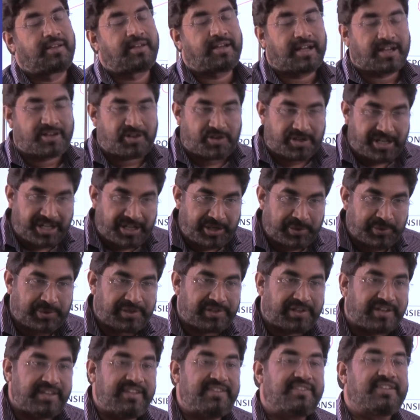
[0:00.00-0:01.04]
according to
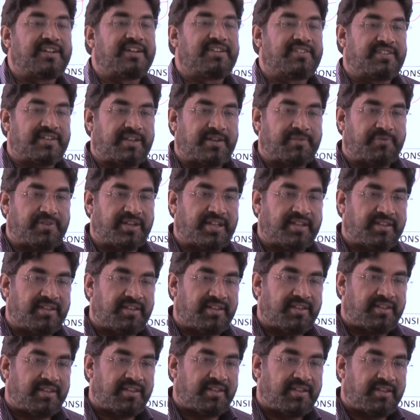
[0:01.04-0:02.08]
a recent survey,
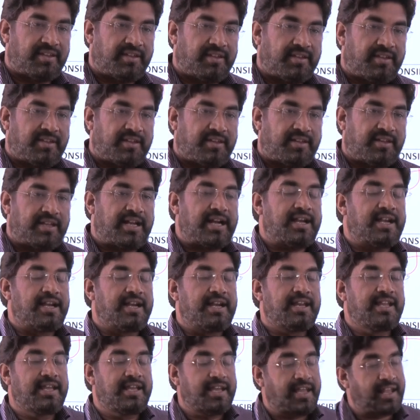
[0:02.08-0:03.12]
that
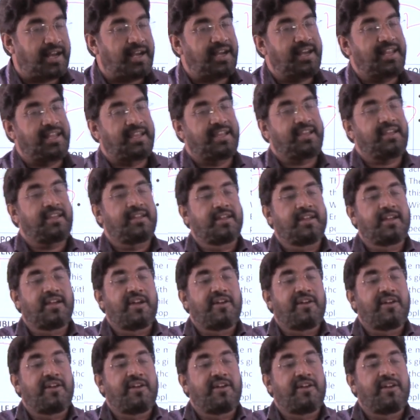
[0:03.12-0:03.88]
nearly